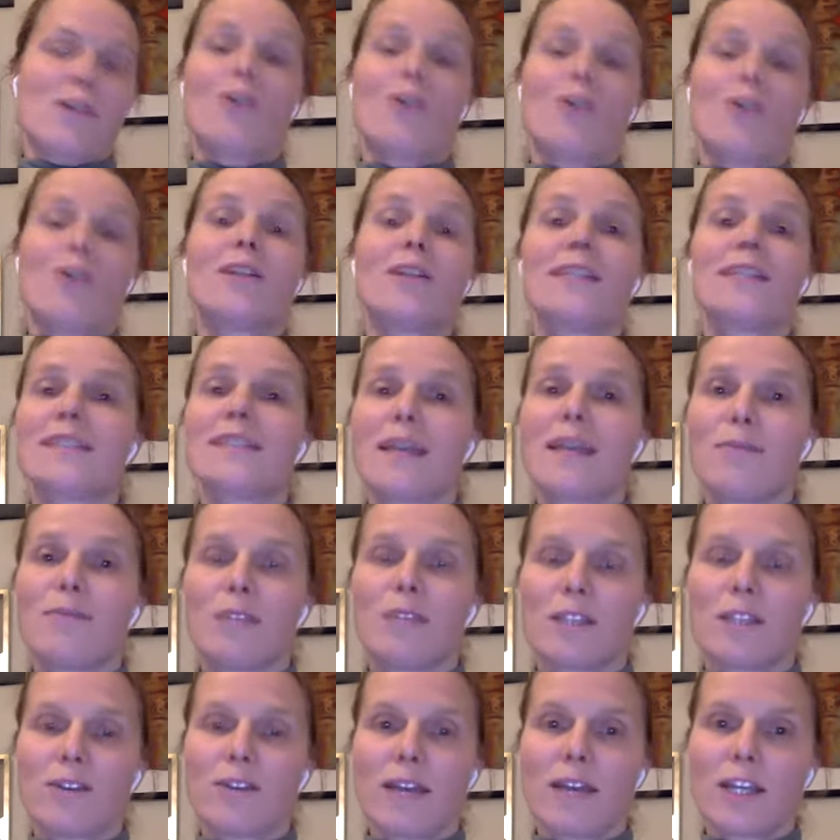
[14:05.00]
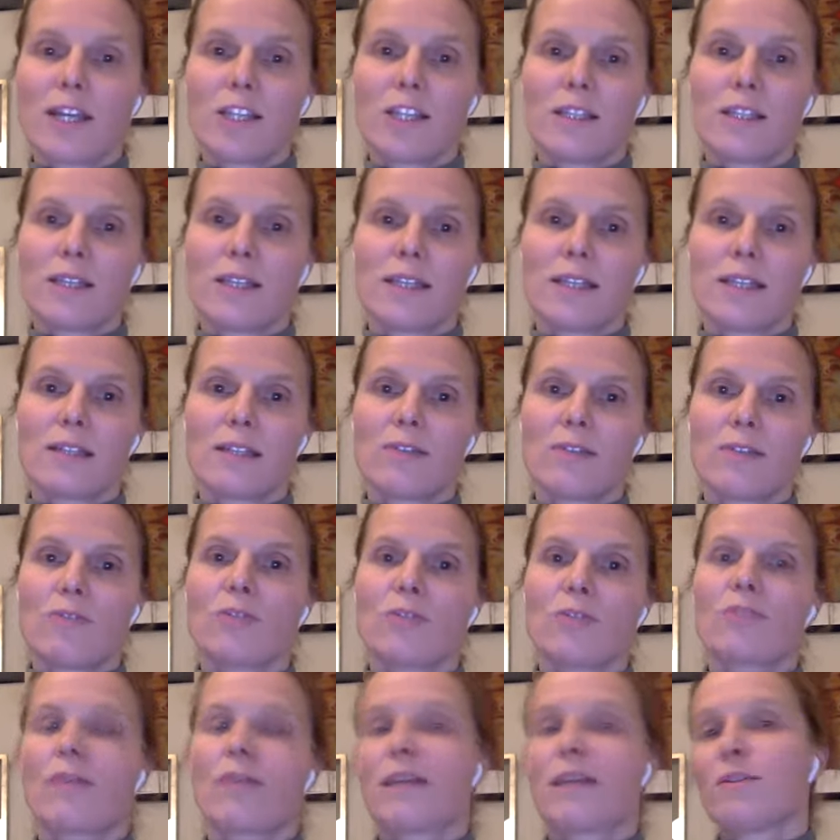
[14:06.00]
all in the same situation and
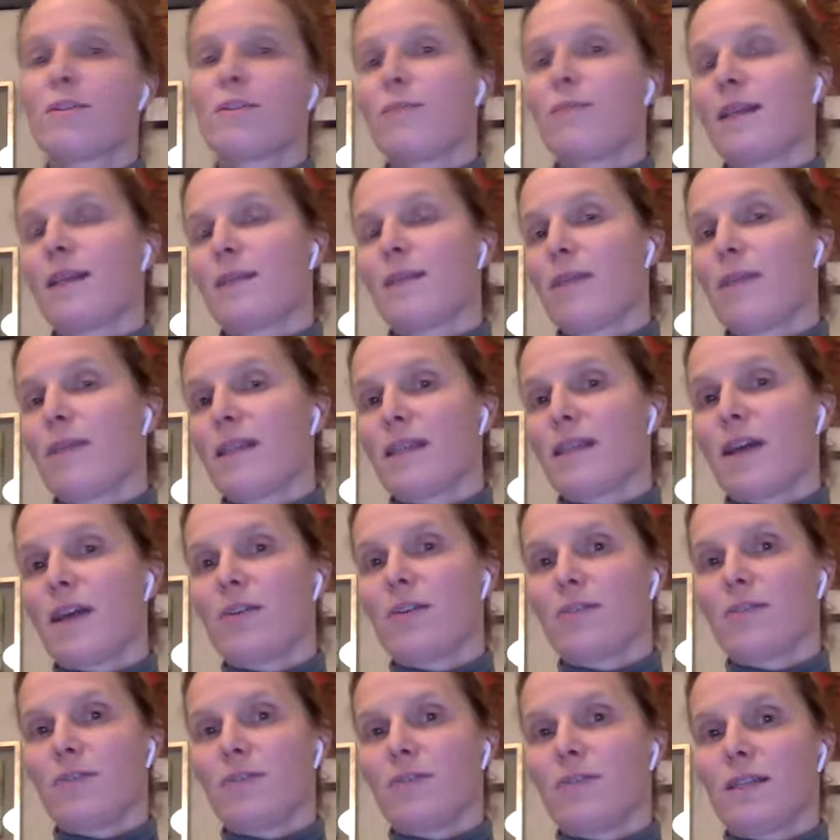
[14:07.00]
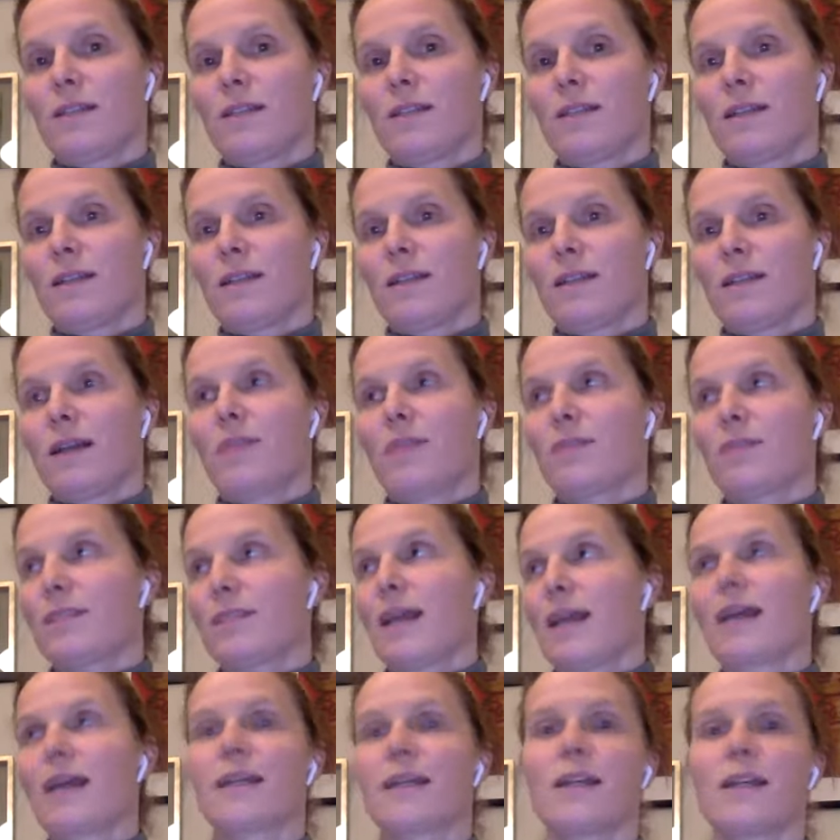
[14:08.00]
all try to make the best out of it. And now
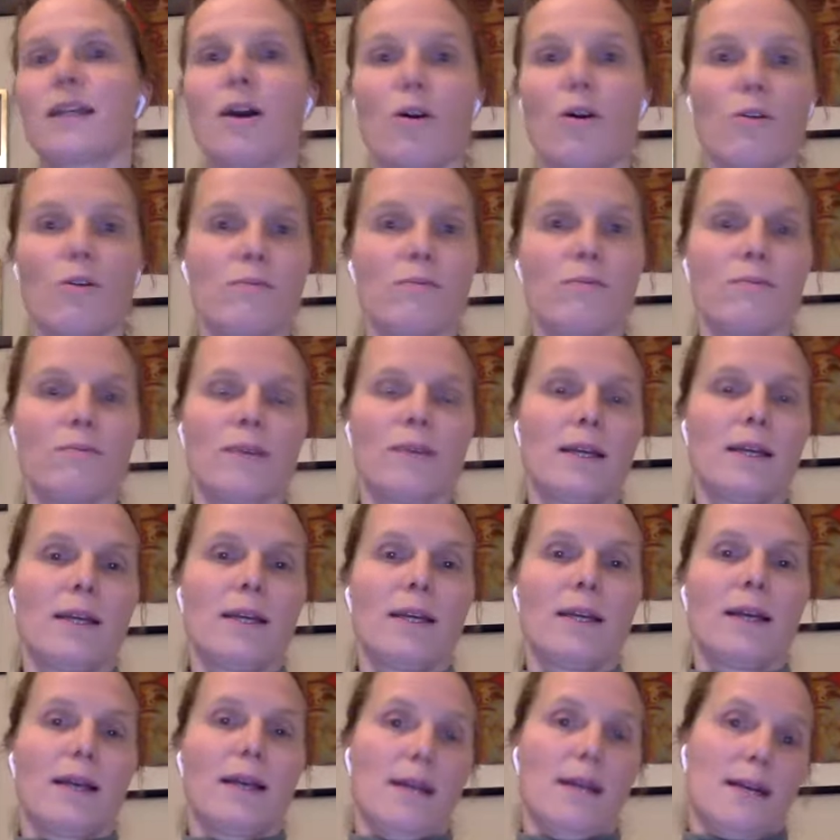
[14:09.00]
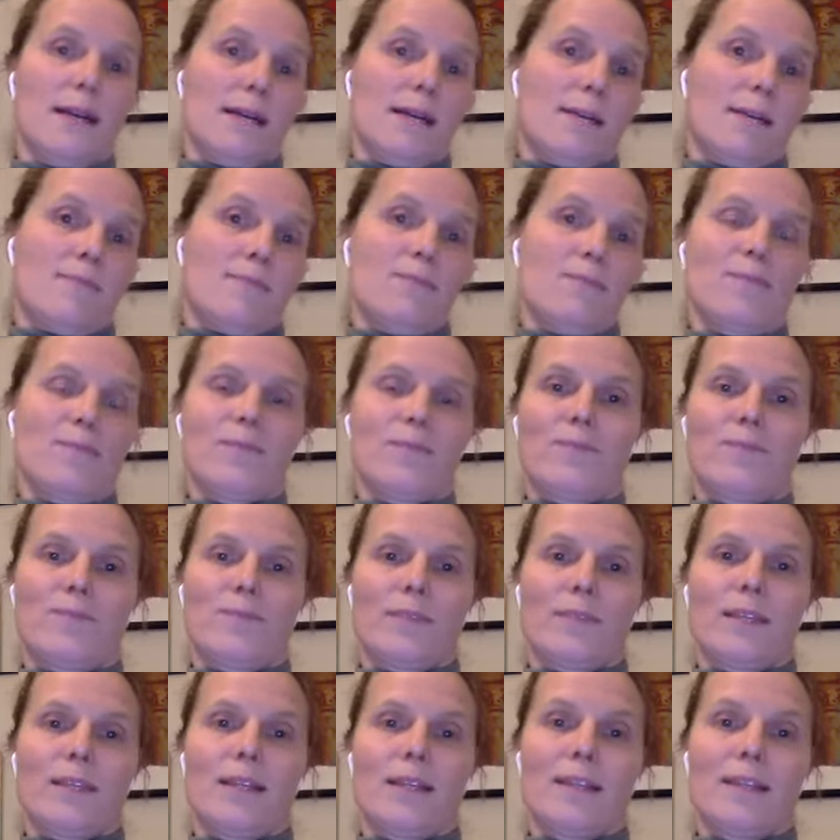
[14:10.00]
stuck at home,
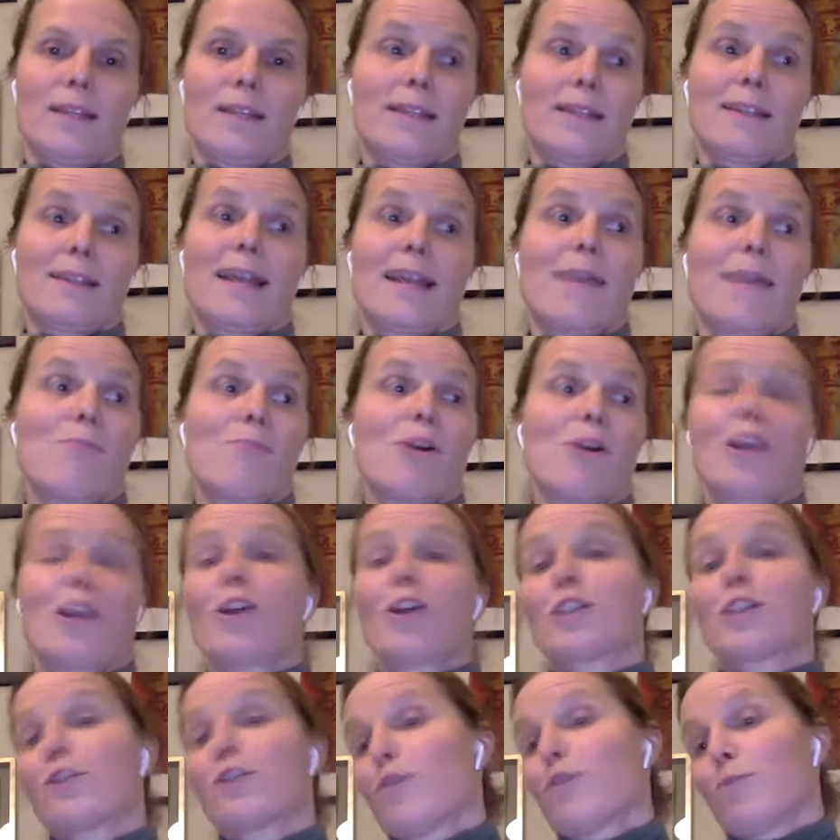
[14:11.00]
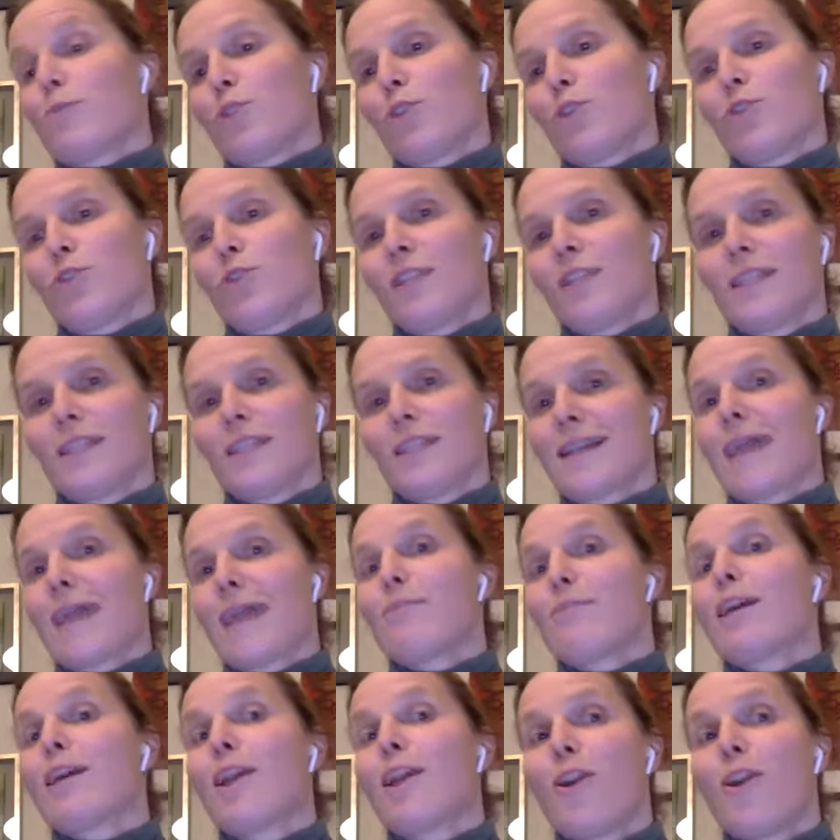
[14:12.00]
there are lots of opportunities
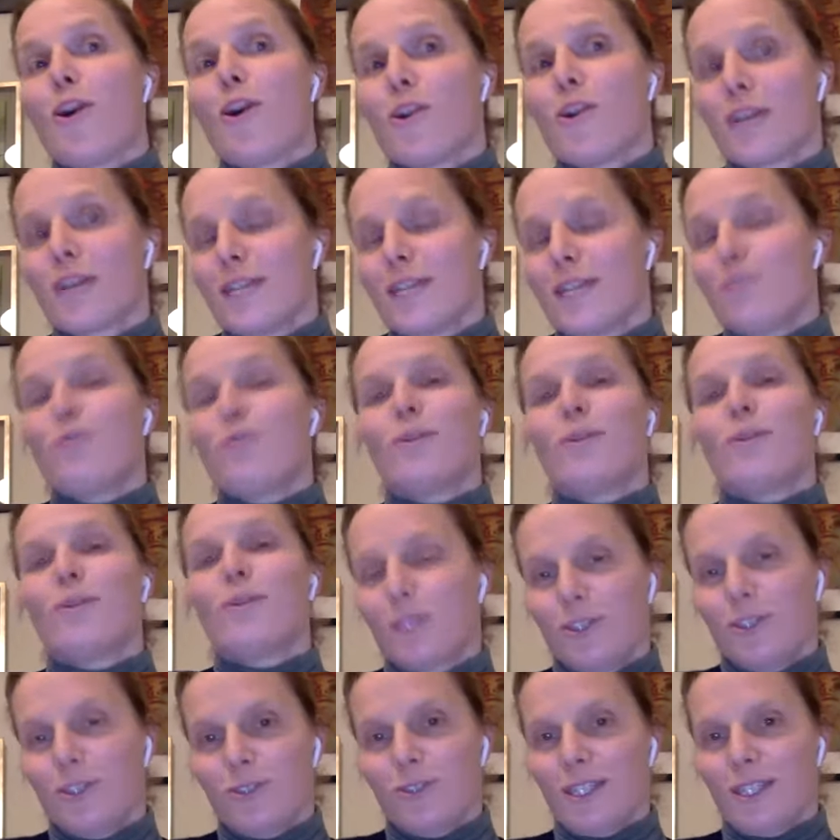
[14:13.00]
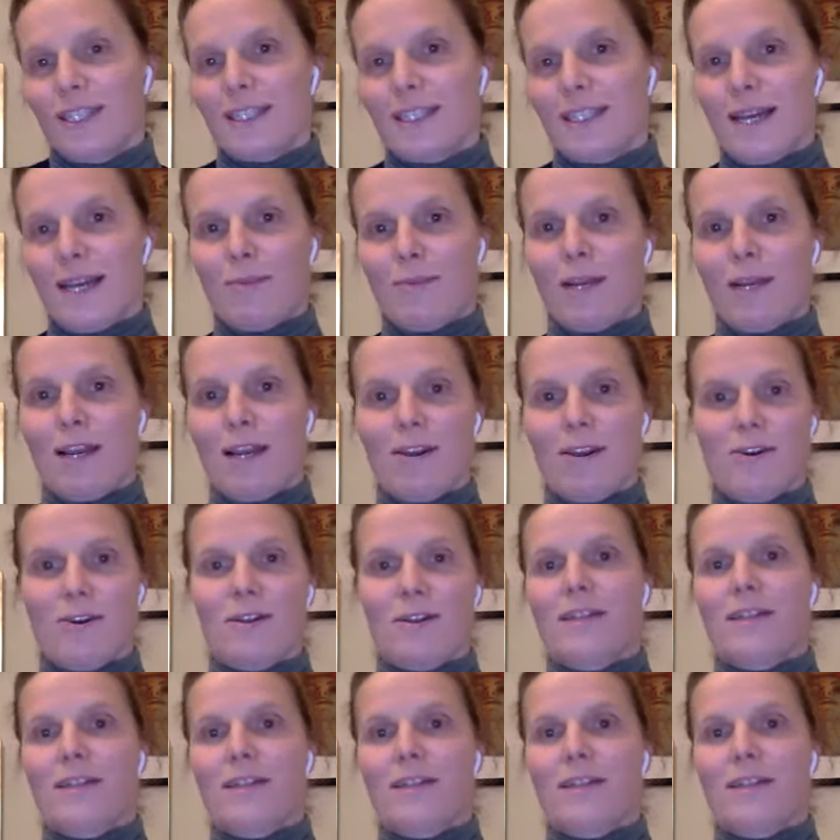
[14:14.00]
coming along and new opportunities coming along.